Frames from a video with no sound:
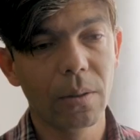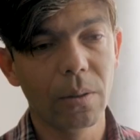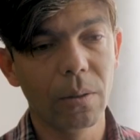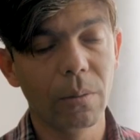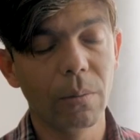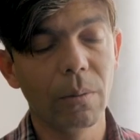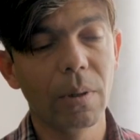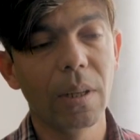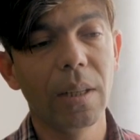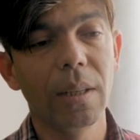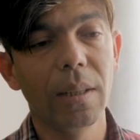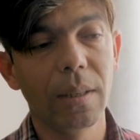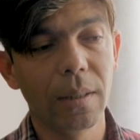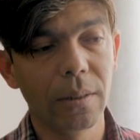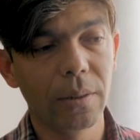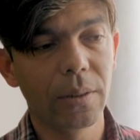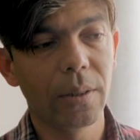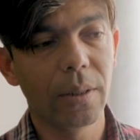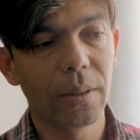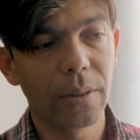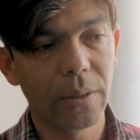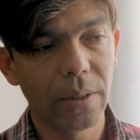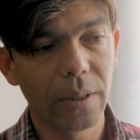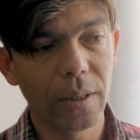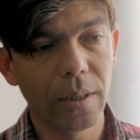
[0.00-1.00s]
So when I
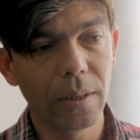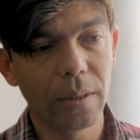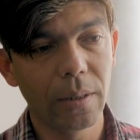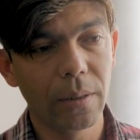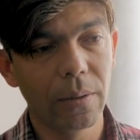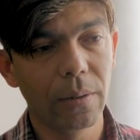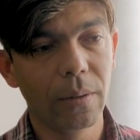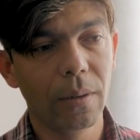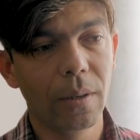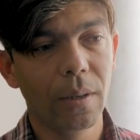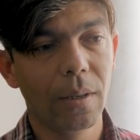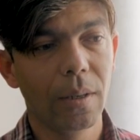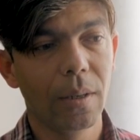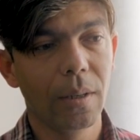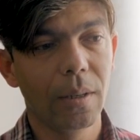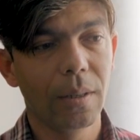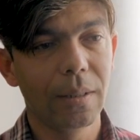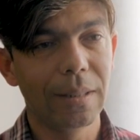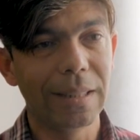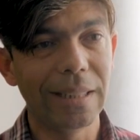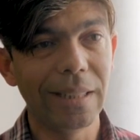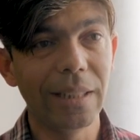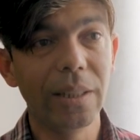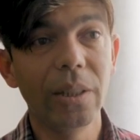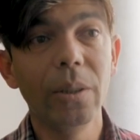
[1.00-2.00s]
entered there,
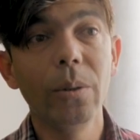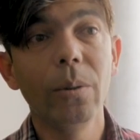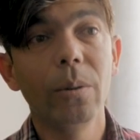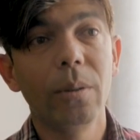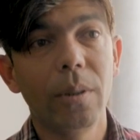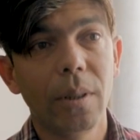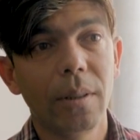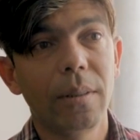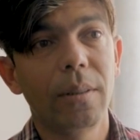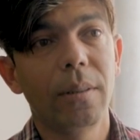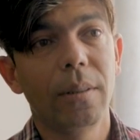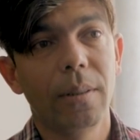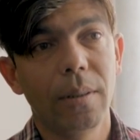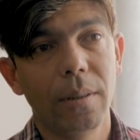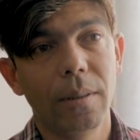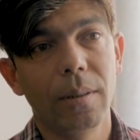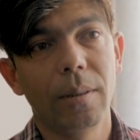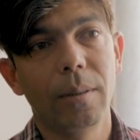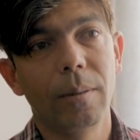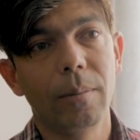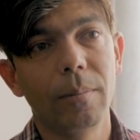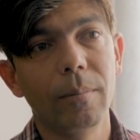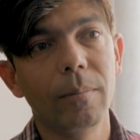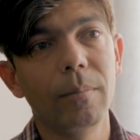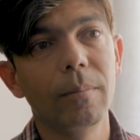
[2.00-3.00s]
they knew that
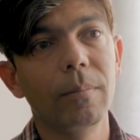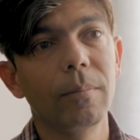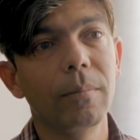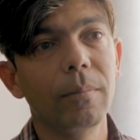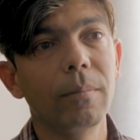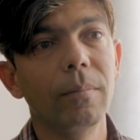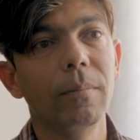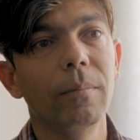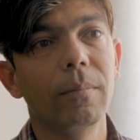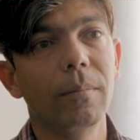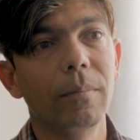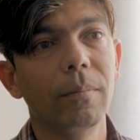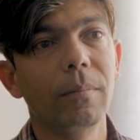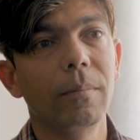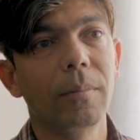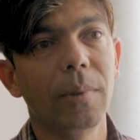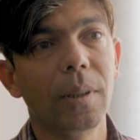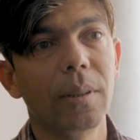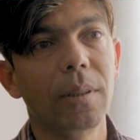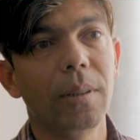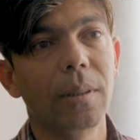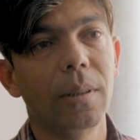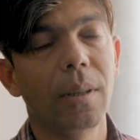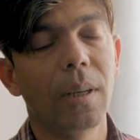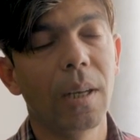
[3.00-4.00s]

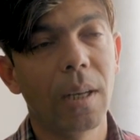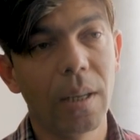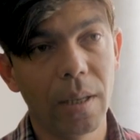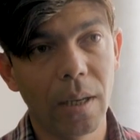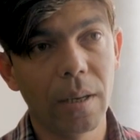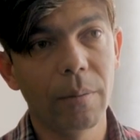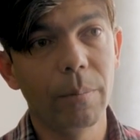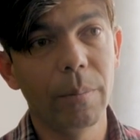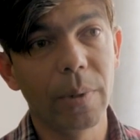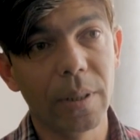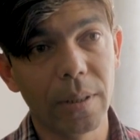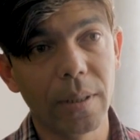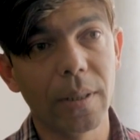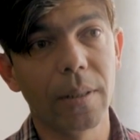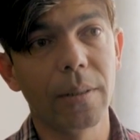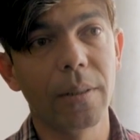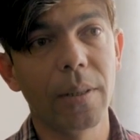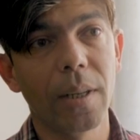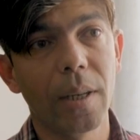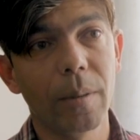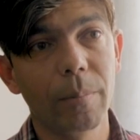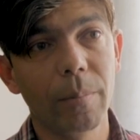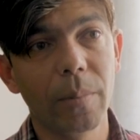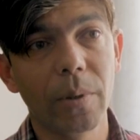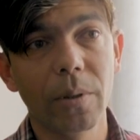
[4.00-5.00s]
that I have been
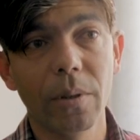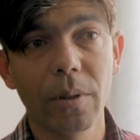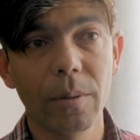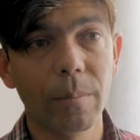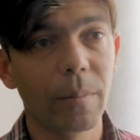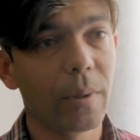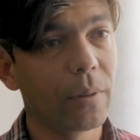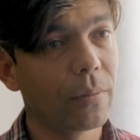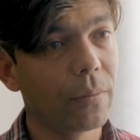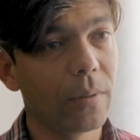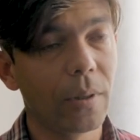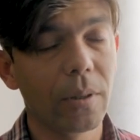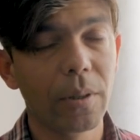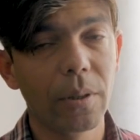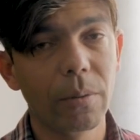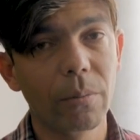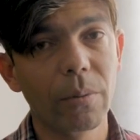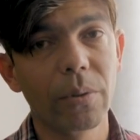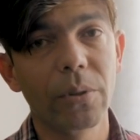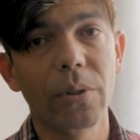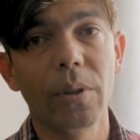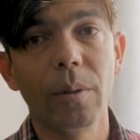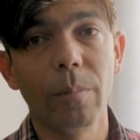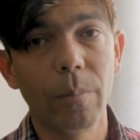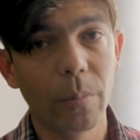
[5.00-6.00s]
kidnapped, because my father
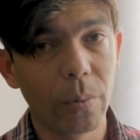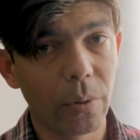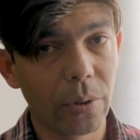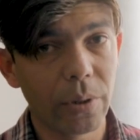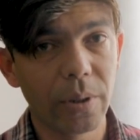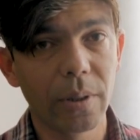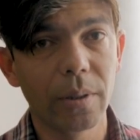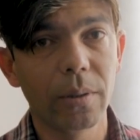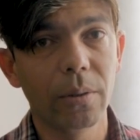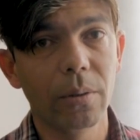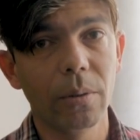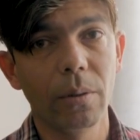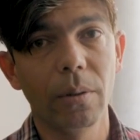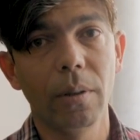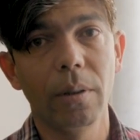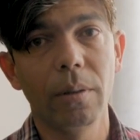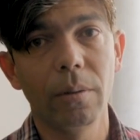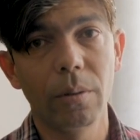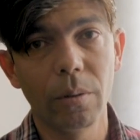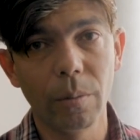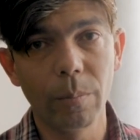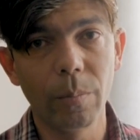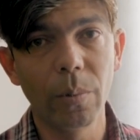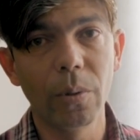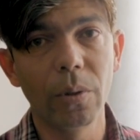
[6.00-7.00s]
was reporting
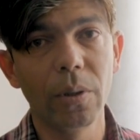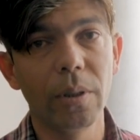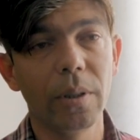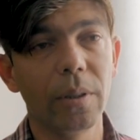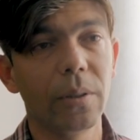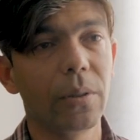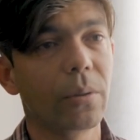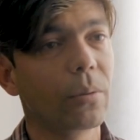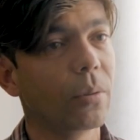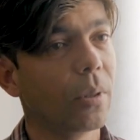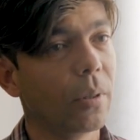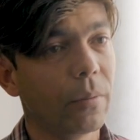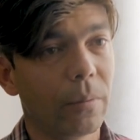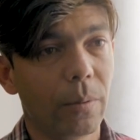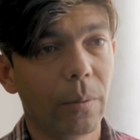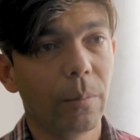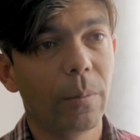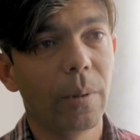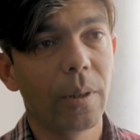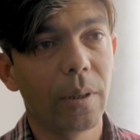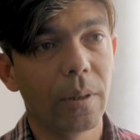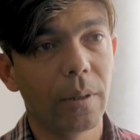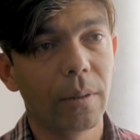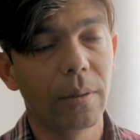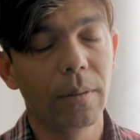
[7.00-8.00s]
to police, to
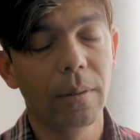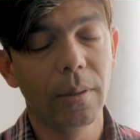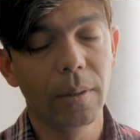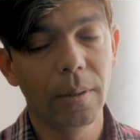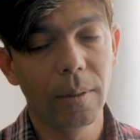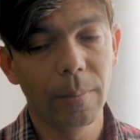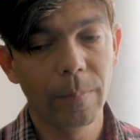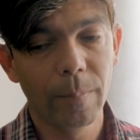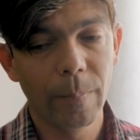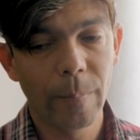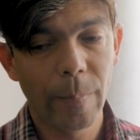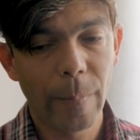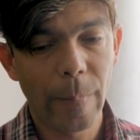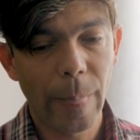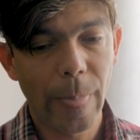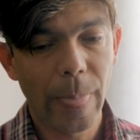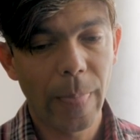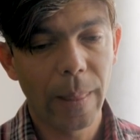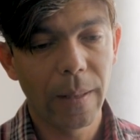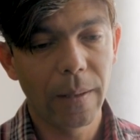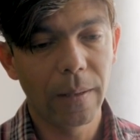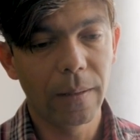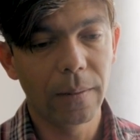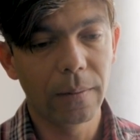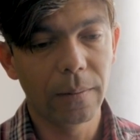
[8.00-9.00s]
everywhere.
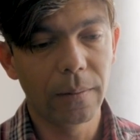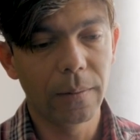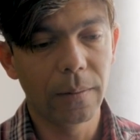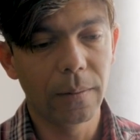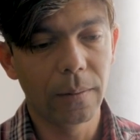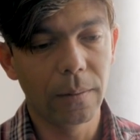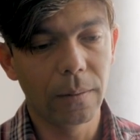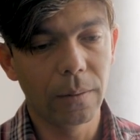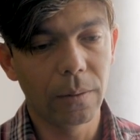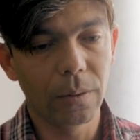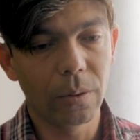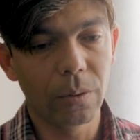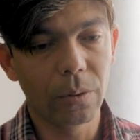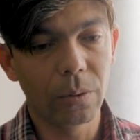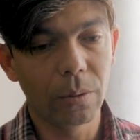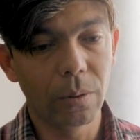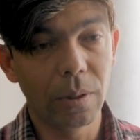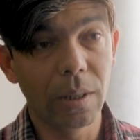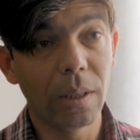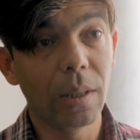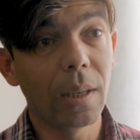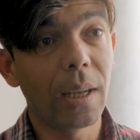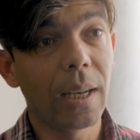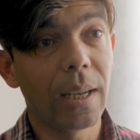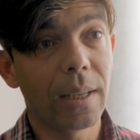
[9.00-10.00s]
And so
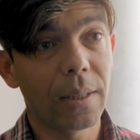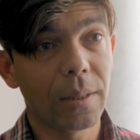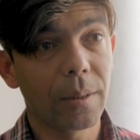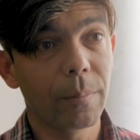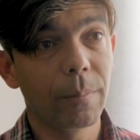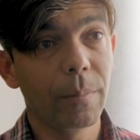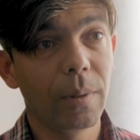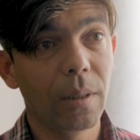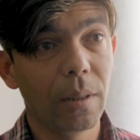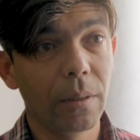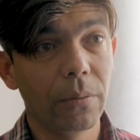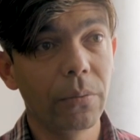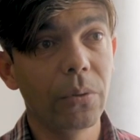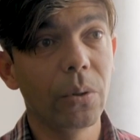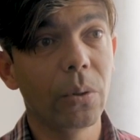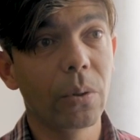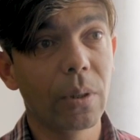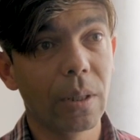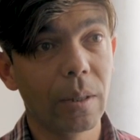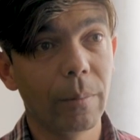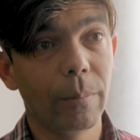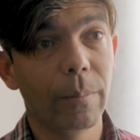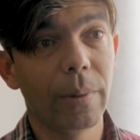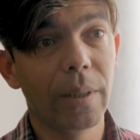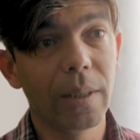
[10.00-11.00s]
they asked me if you
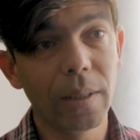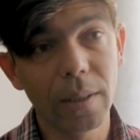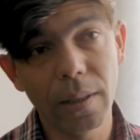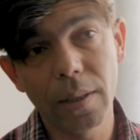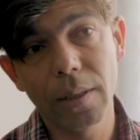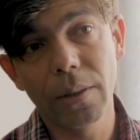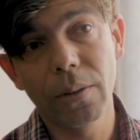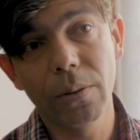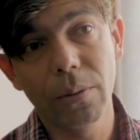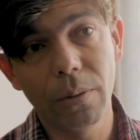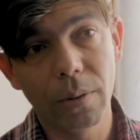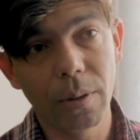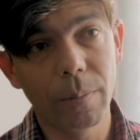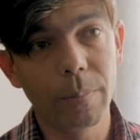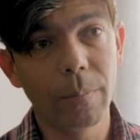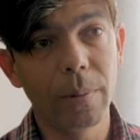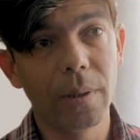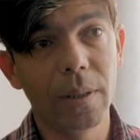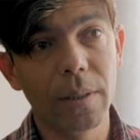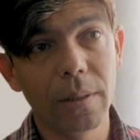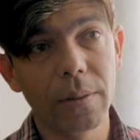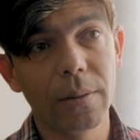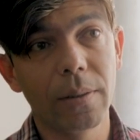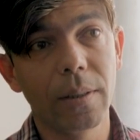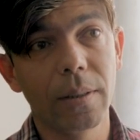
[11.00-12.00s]
can bring us to the
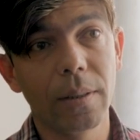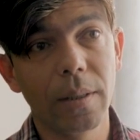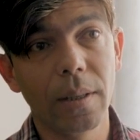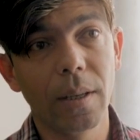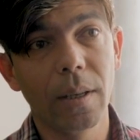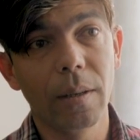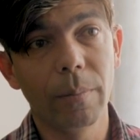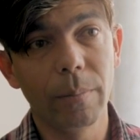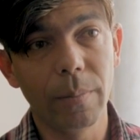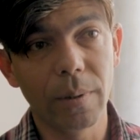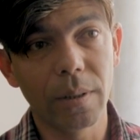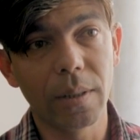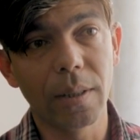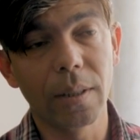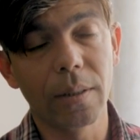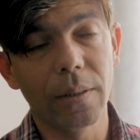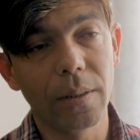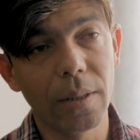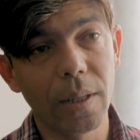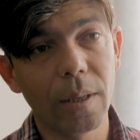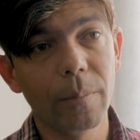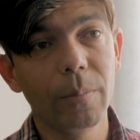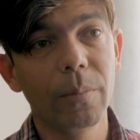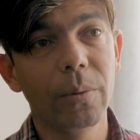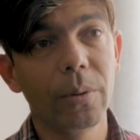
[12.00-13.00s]
place that they have been
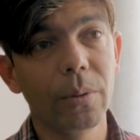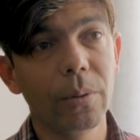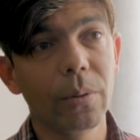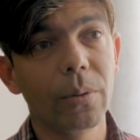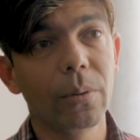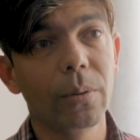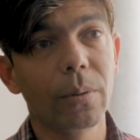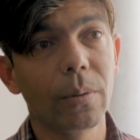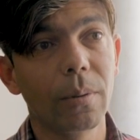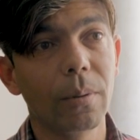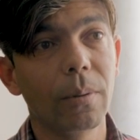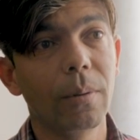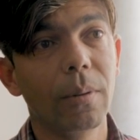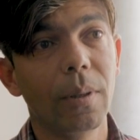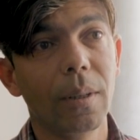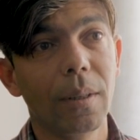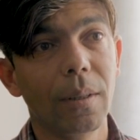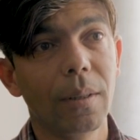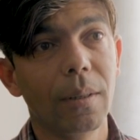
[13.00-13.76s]
kidnapped you, so